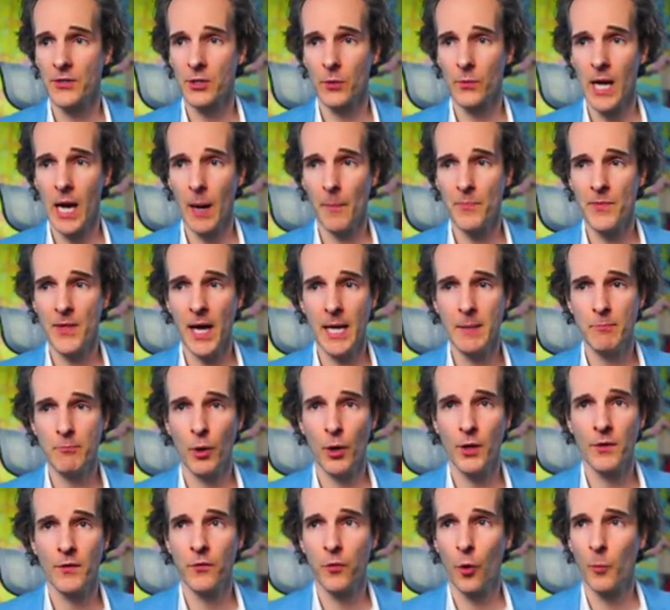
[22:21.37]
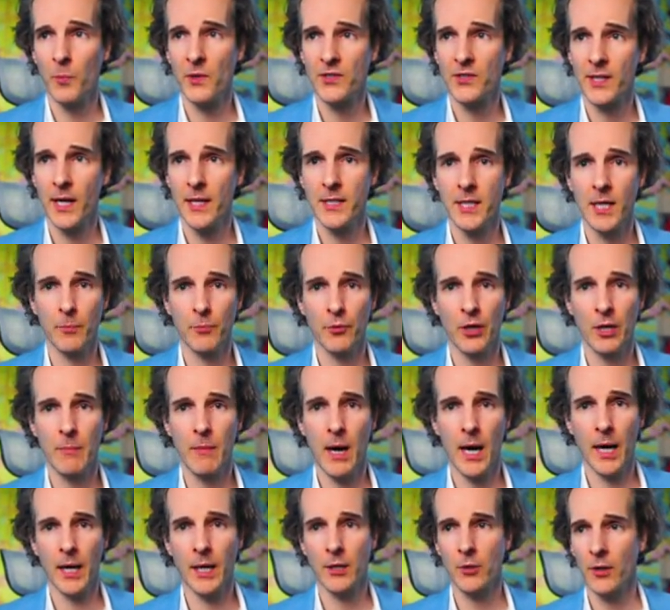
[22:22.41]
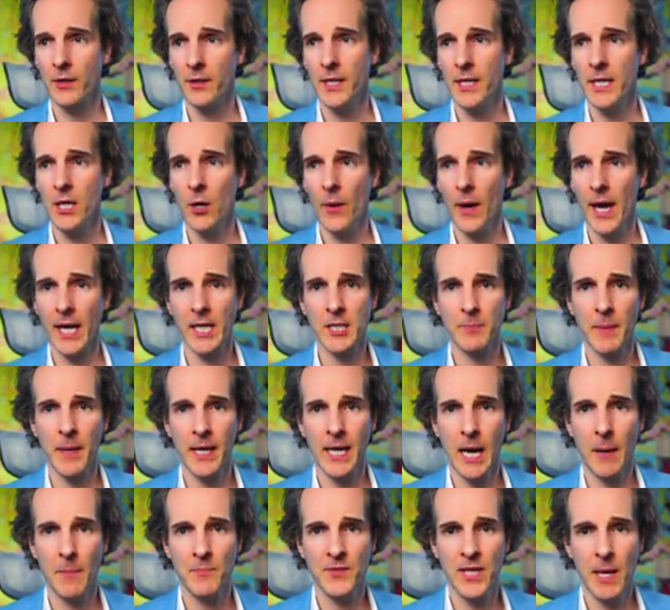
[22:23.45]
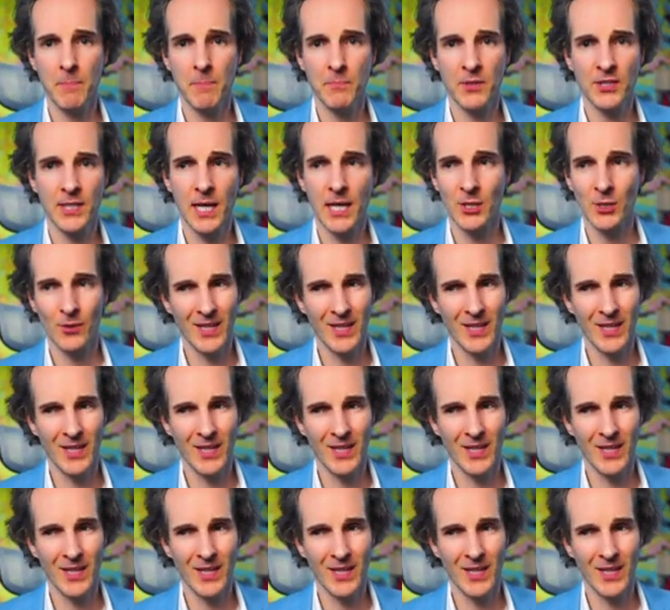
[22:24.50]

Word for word: So we're up nine point four percent here pre-market on N I O, Xpeng up ten percent.